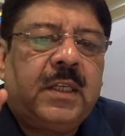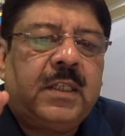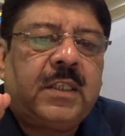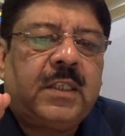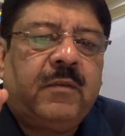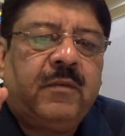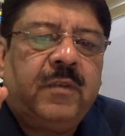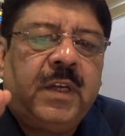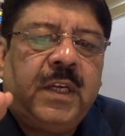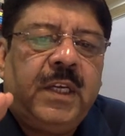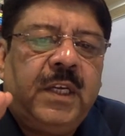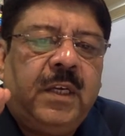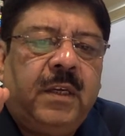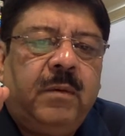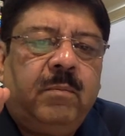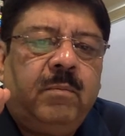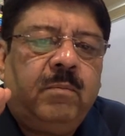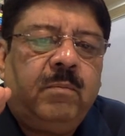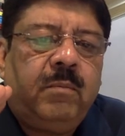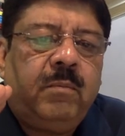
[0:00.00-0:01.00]
It's a very
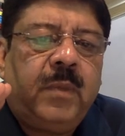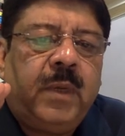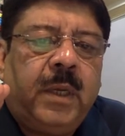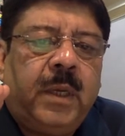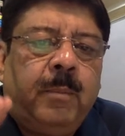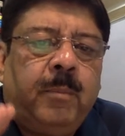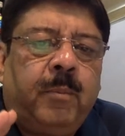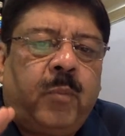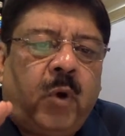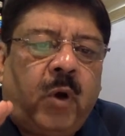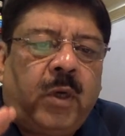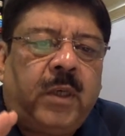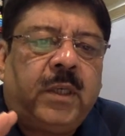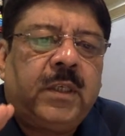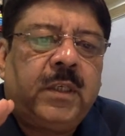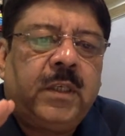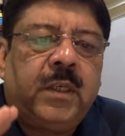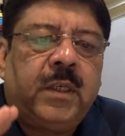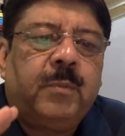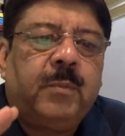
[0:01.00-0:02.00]

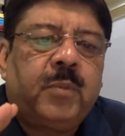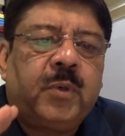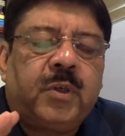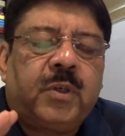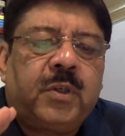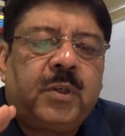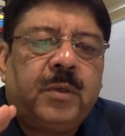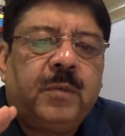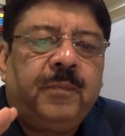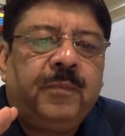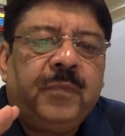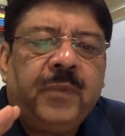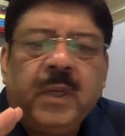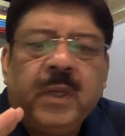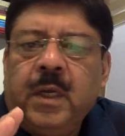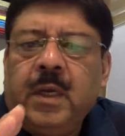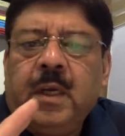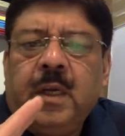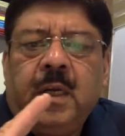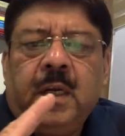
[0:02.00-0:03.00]
important input.
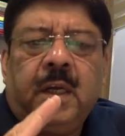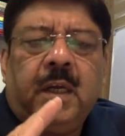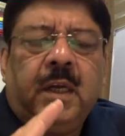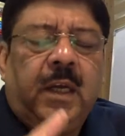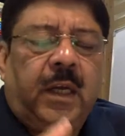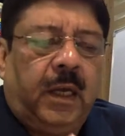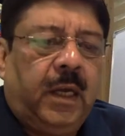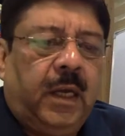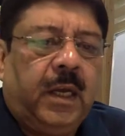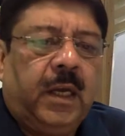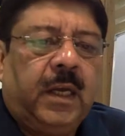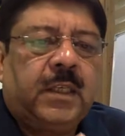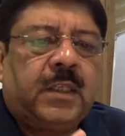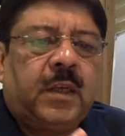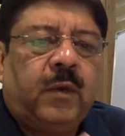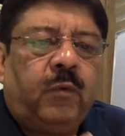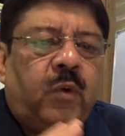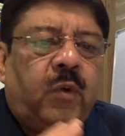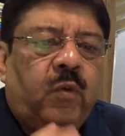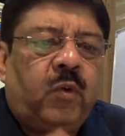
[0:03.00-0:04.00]

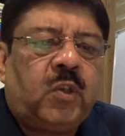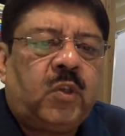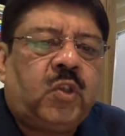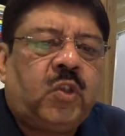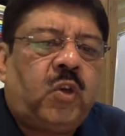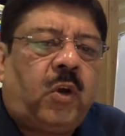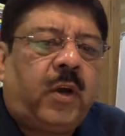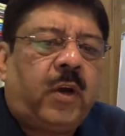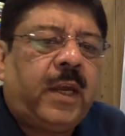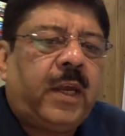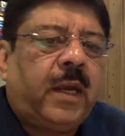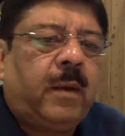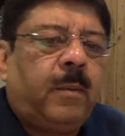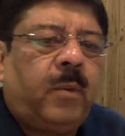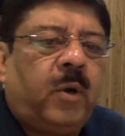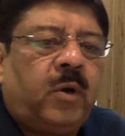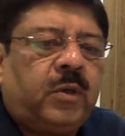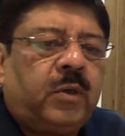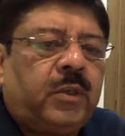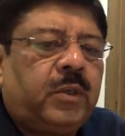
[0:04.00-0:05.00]
Someone was talking
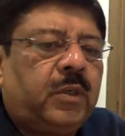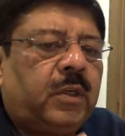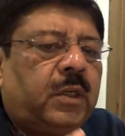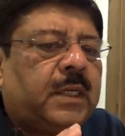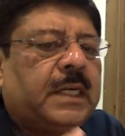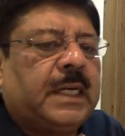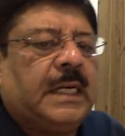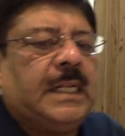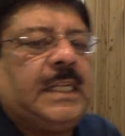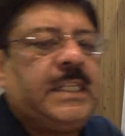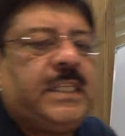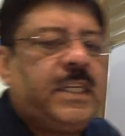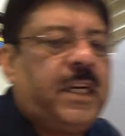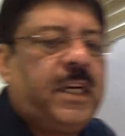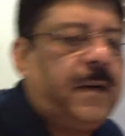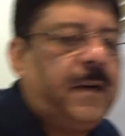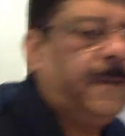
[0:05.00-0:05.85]
about culture.